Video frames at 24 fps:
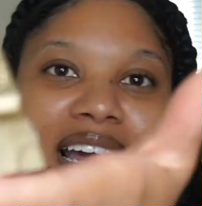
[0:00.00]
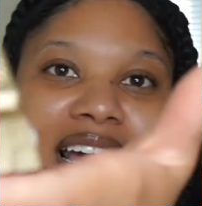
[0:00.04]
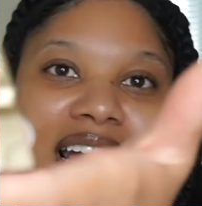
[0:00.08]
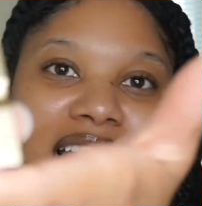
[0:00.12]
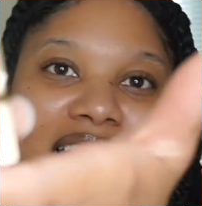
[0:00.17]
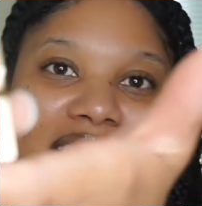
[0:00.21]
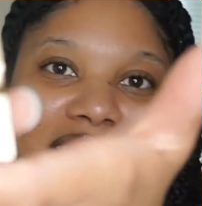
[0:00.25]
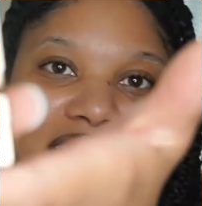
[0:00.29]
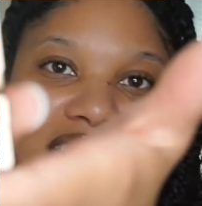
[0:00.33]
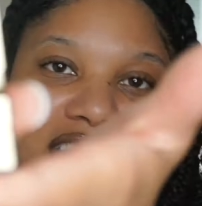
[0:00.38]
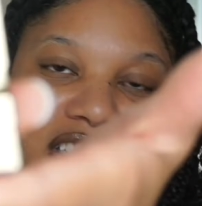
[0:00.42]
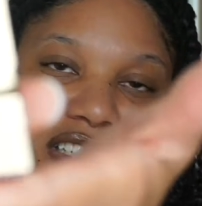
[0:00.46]

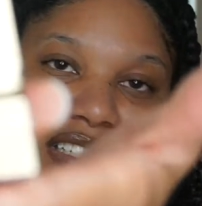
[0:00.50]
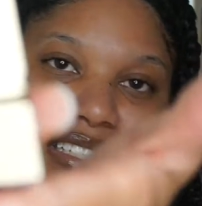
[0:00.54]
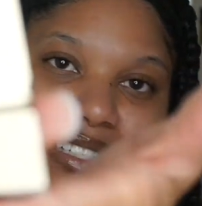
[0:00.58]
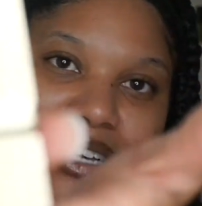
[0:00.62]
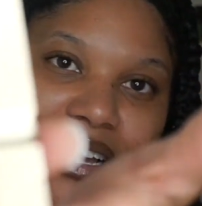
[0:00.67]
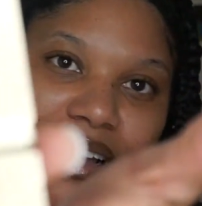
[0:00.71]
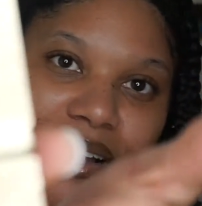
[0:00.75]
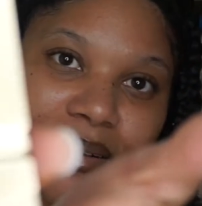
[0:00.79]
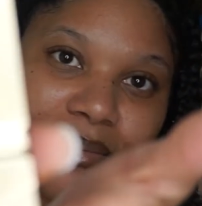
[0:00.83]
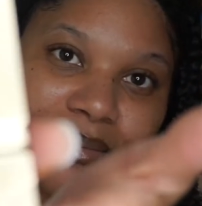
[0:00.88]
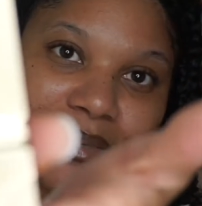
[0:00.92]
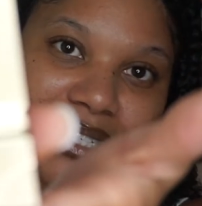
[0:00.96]
and it just
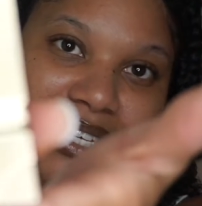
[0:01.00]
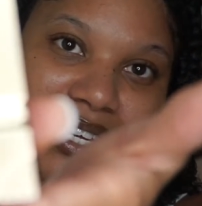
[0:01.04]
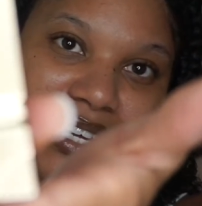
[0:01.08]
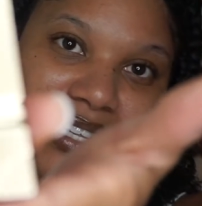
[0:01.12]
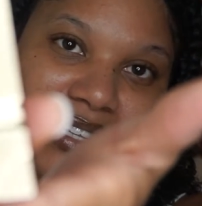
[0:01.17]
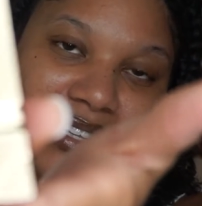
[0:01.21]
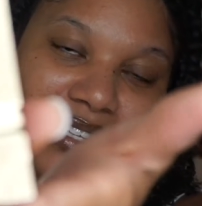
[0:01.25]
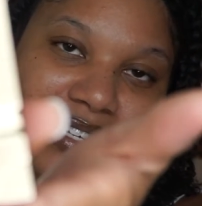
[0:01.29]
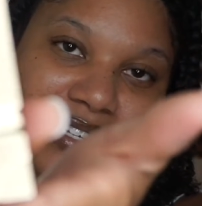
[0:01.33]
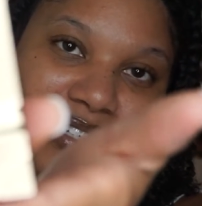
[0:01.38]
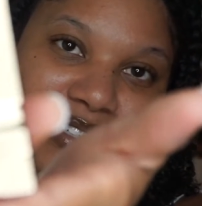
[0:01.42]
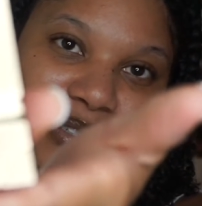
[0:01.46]
comes
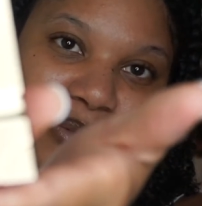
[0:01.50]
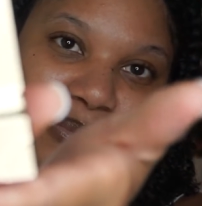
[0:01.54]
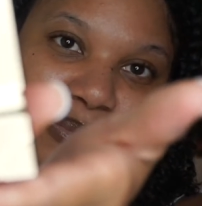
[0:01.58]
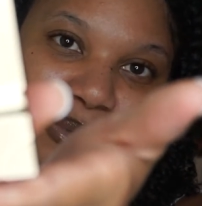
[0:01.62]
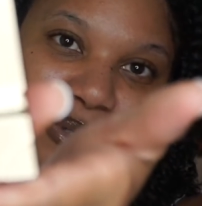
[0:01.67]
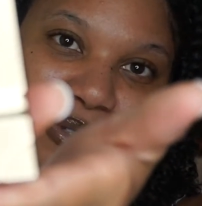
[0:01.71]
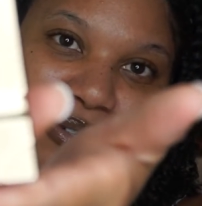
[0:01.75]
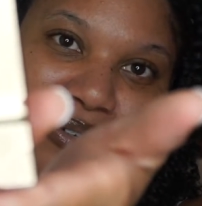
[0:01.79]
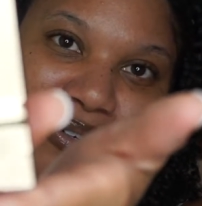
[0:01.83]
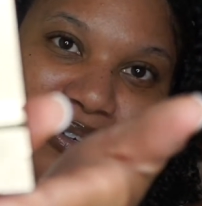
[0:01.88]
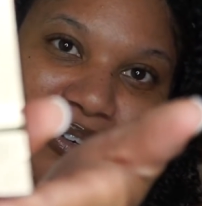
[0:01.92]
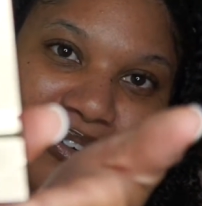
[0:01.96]
in this
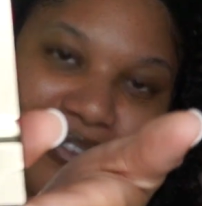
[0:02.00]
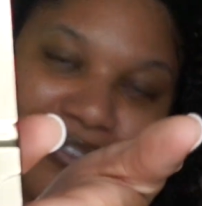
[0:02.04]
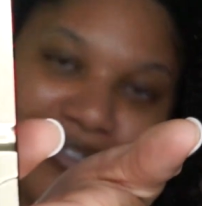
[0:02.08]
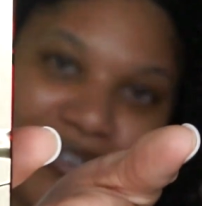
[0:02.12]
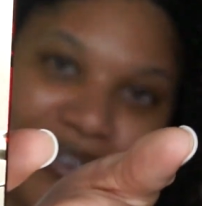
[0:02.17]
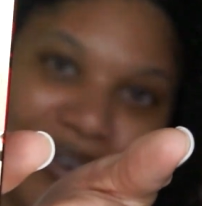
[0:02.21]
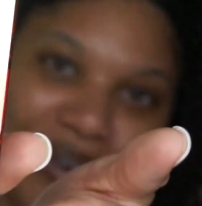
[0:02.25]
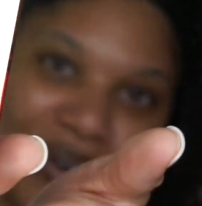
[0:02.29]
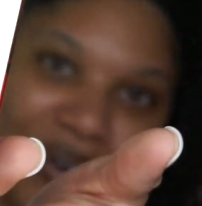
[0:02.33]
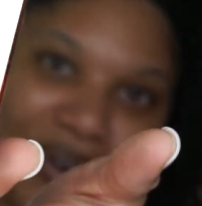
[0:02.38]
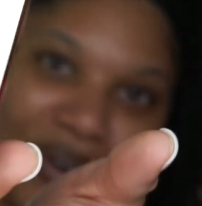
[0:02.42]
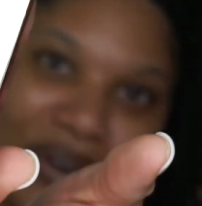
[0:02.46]

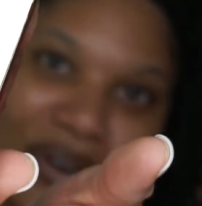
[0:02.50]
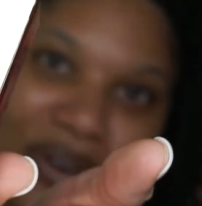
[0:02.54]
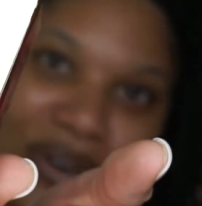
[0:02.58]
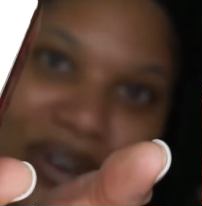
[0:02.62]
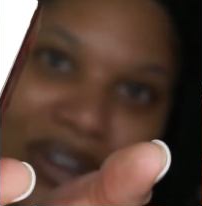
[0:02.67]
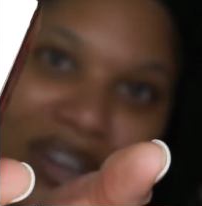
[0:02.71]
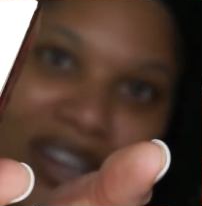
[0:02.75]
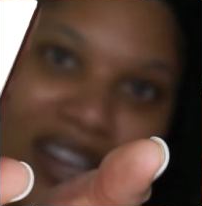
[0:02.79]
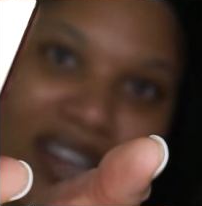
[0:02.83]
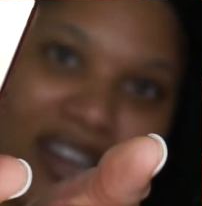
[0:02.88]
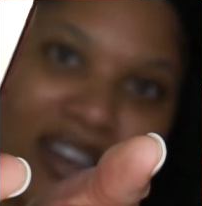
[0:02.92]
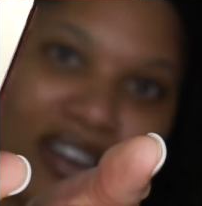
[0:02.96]
beautiful
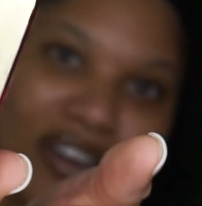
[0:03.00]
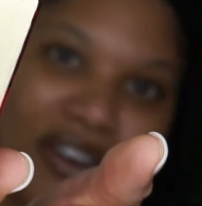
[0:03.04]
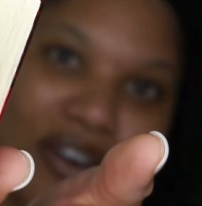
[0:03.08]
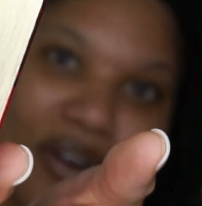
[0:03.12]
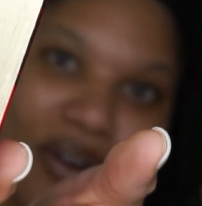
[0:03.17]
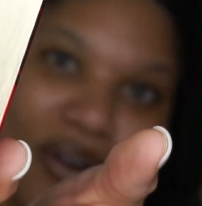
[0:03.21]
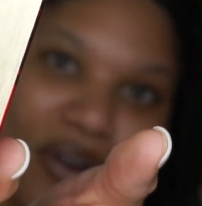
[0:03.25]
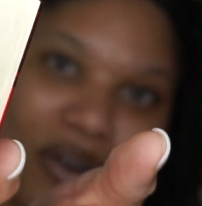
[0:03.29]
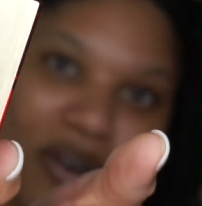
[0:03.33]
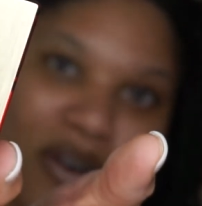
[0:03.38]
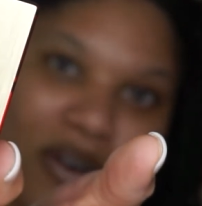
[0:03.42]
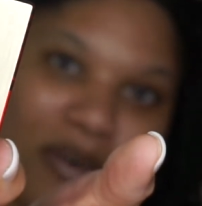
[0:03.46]

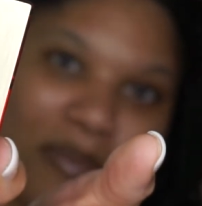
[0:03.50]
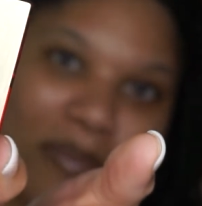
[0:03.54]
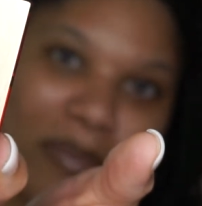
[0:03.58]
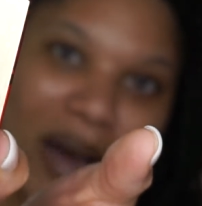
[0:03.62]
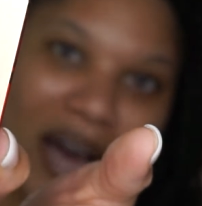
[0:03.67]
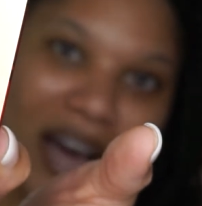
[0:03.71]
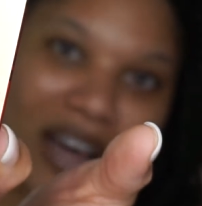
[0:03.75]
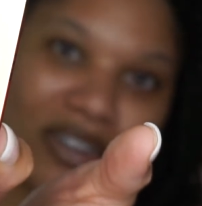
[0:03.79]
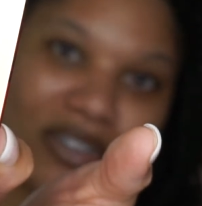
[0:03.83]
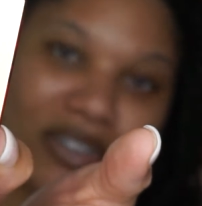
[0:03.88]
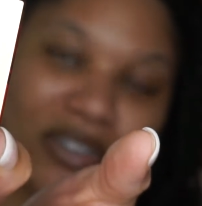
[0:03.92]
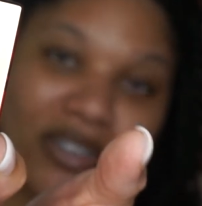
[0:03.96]
gold
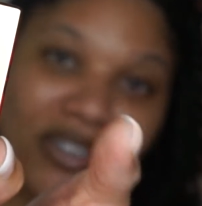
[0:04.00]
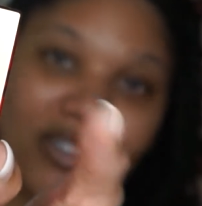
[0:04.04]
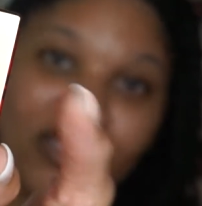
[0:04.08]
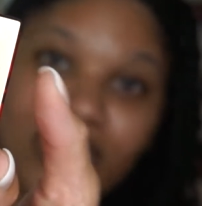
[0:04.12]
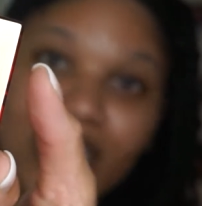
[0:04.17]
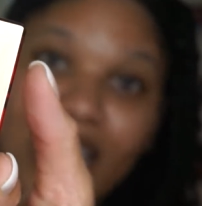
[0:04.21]
bottle.